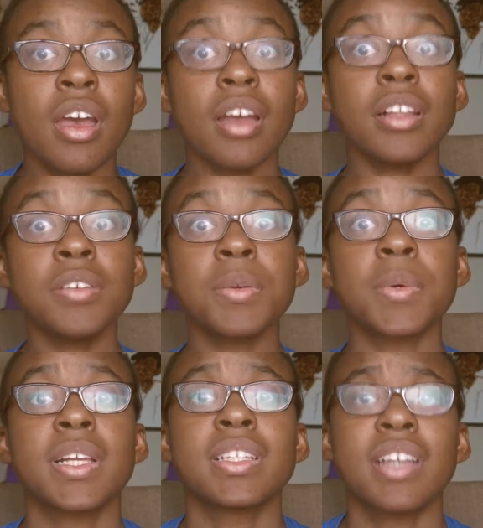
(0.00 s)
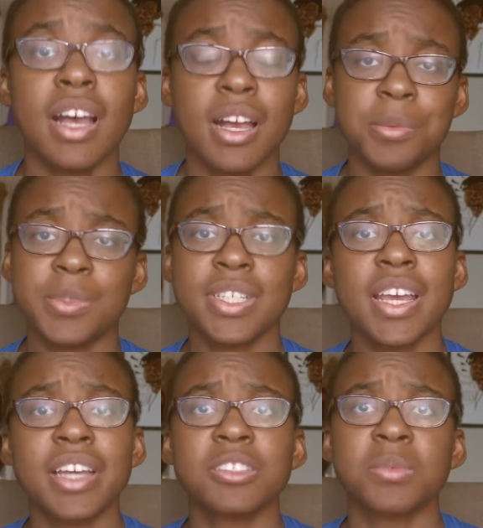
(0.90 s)
Hello everyone, um,
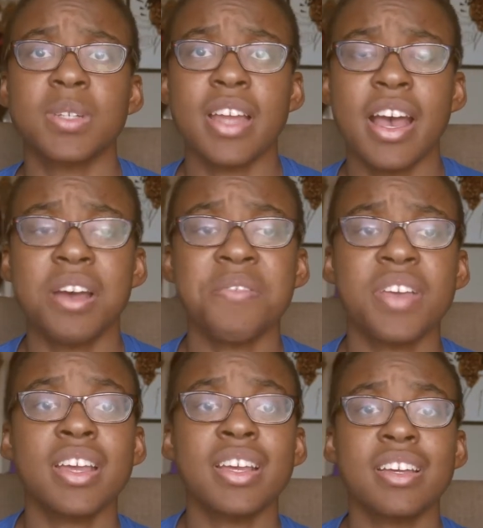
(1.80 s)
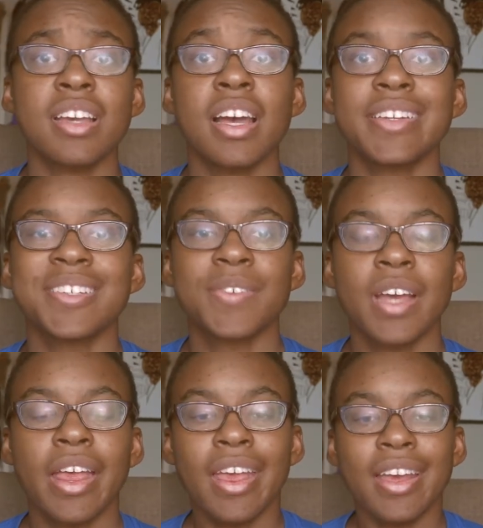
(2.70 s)
today I just wanted to have a kind of
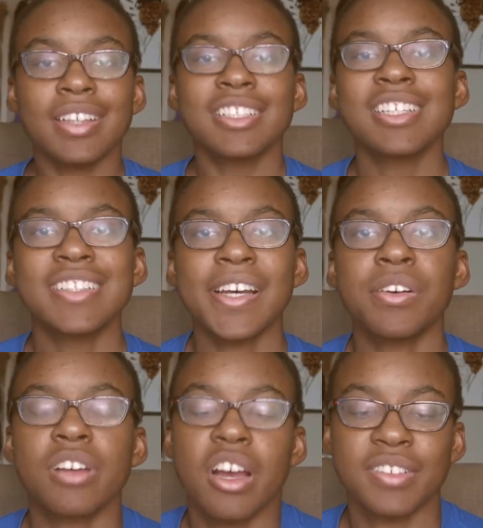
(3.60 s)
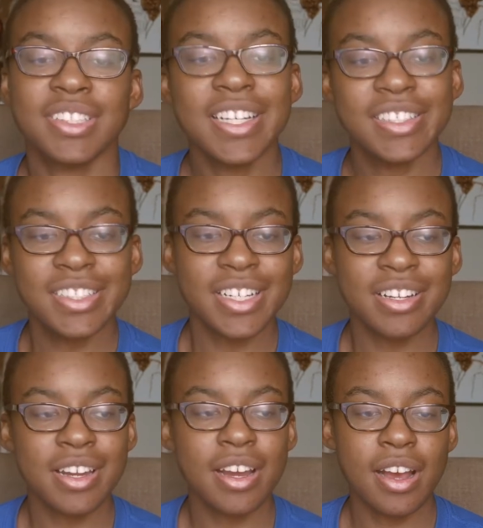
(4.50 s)
sit down
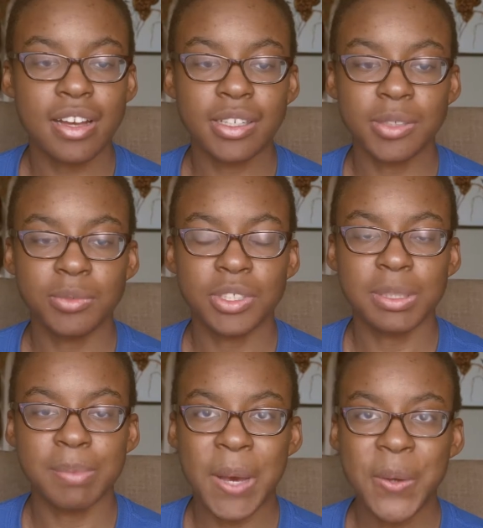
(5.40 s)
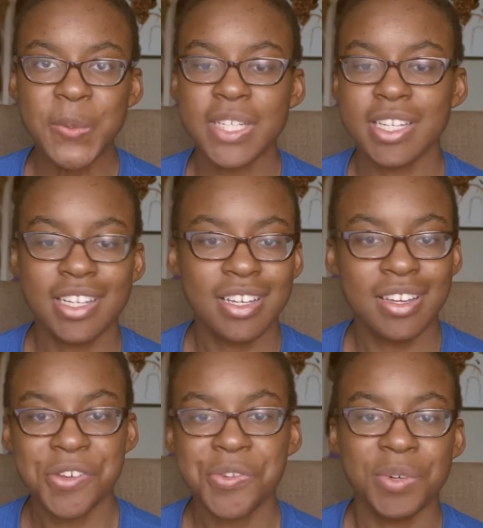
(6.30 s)
conversation um, just about
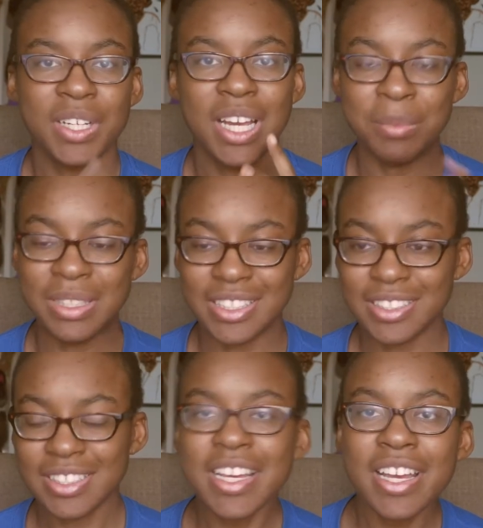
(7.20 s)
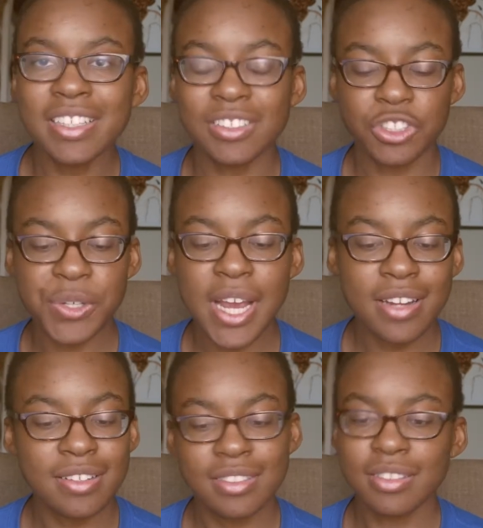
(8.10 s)
what I've been seeing as a
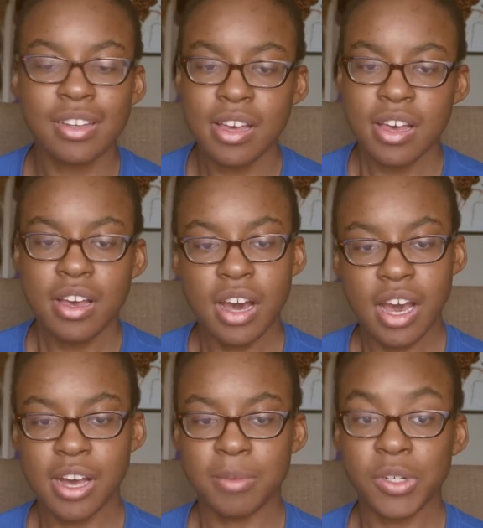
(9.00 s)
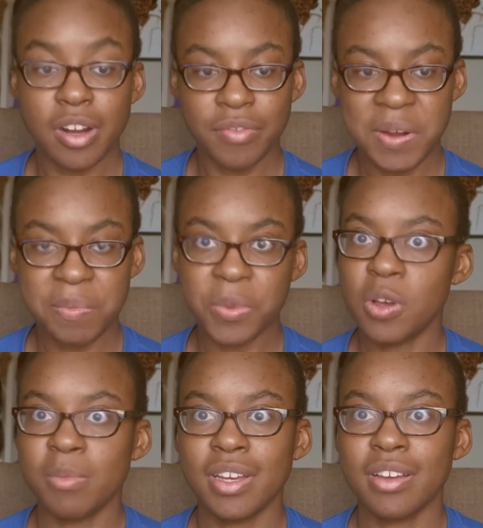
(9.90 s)
trend. I'm trying to find
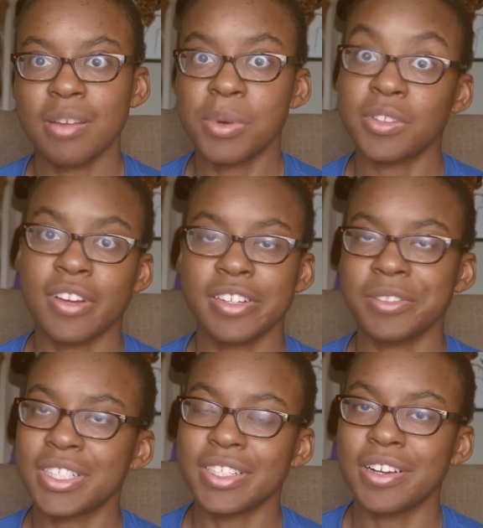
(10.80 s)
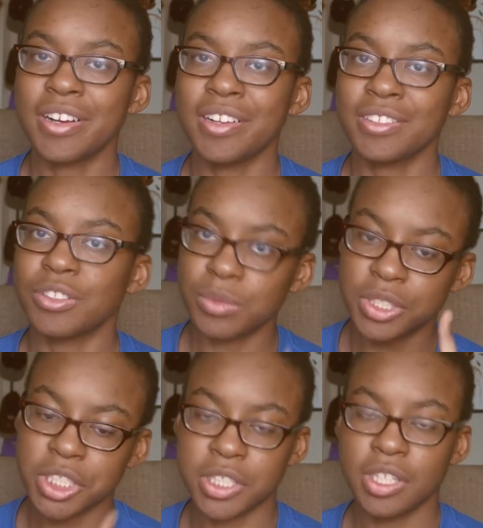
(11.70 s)
employment post graduation, y'all, it's
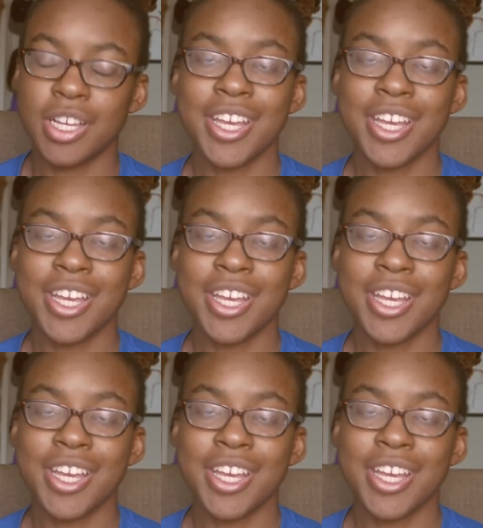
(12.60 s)
real.